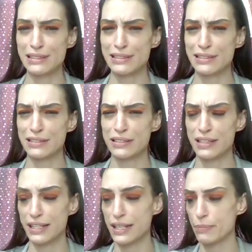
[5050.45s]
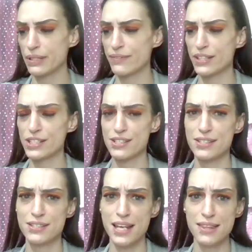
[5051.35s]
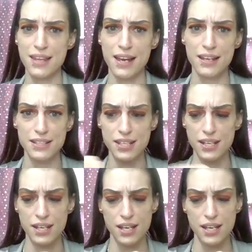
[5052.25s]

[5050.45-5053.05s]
Oh, I can't believe I just said that.